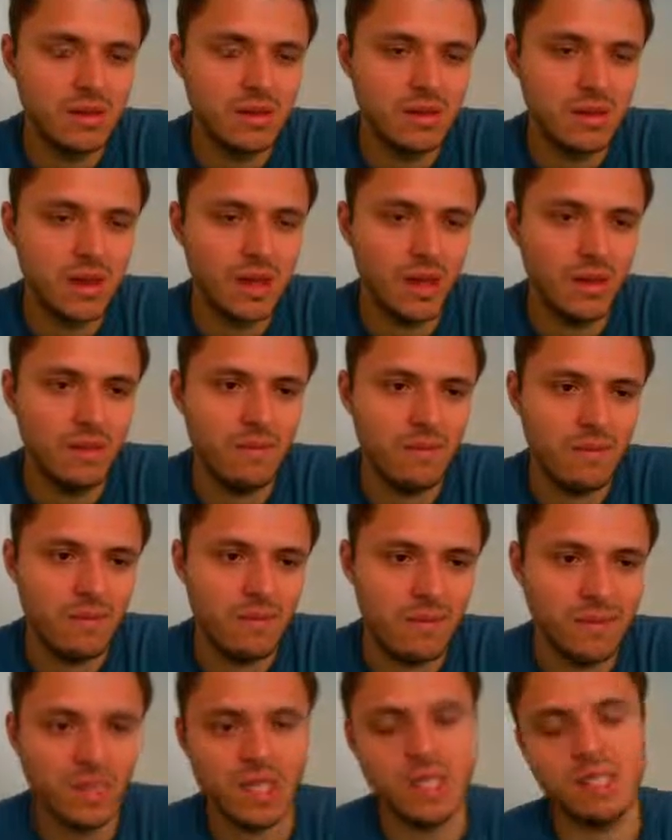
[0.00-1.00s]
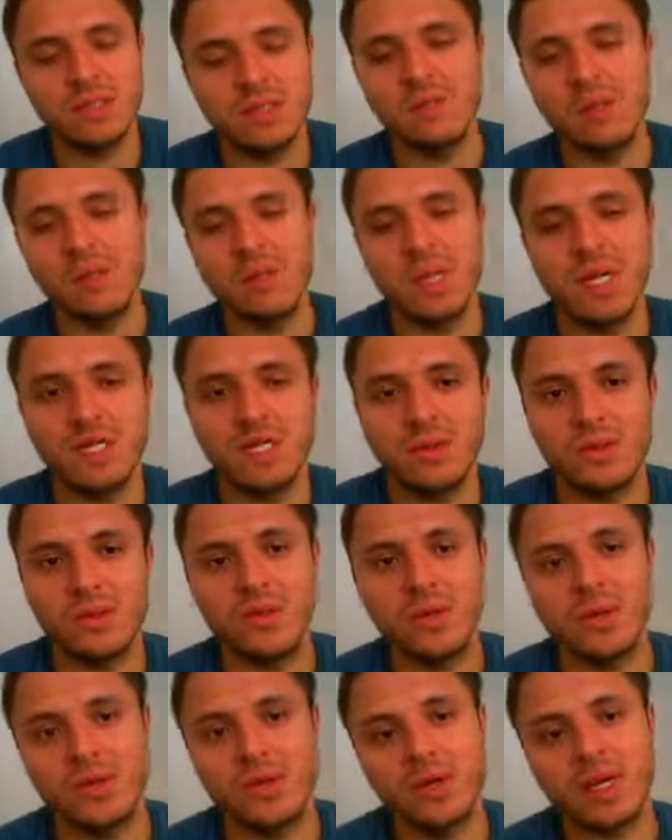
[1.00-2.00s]
Yeah, okay, so maybe that's not
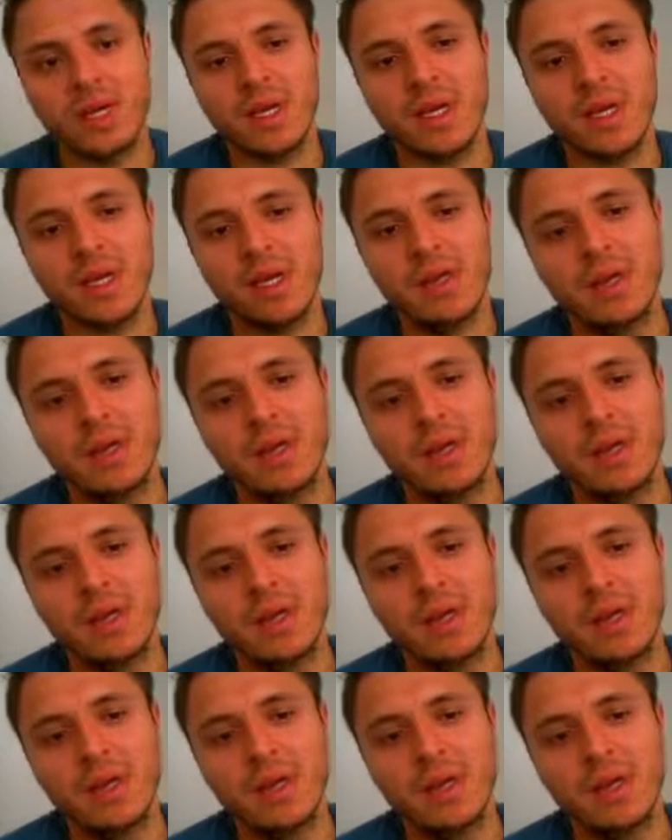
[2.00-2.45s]
quite working.